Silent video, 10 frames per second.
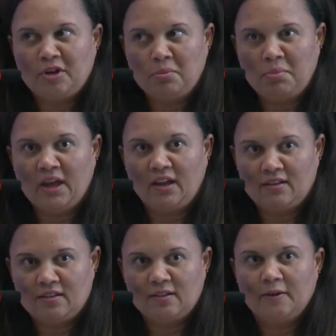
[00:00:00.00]

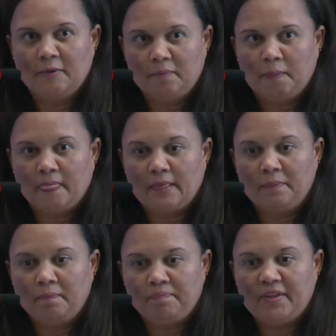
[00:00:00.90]
impacts.
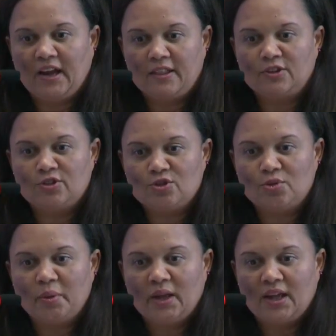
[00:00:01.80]
The other
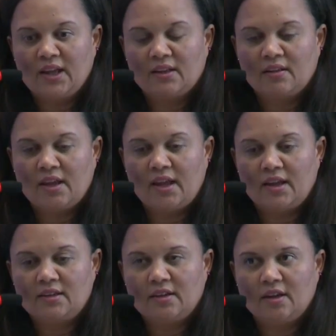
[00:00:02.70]
two
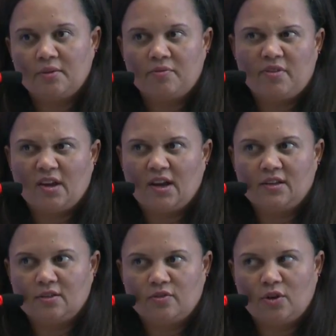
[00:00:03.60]
had
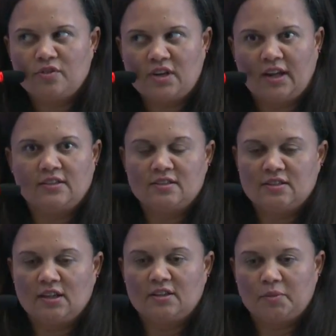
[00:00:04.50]
VIs of over
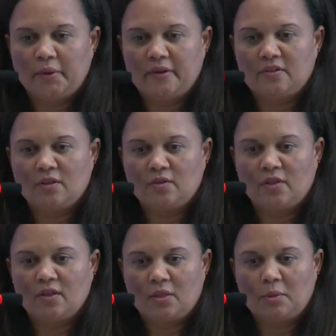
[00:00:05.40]
96, whereas
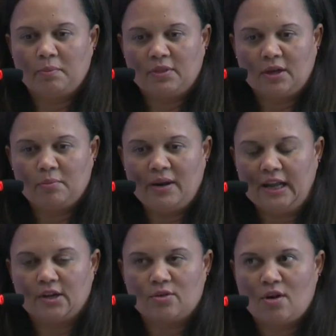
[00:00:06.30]
that
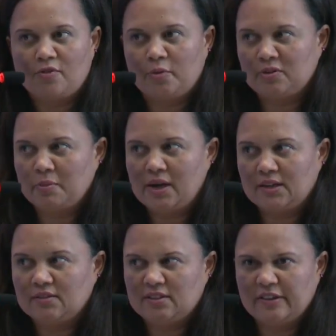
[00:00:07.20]
black graph was about
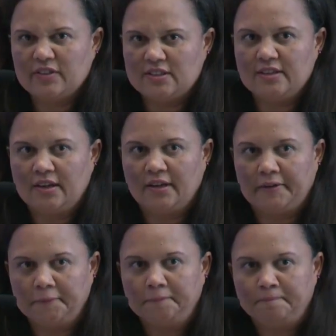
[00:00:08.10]
79.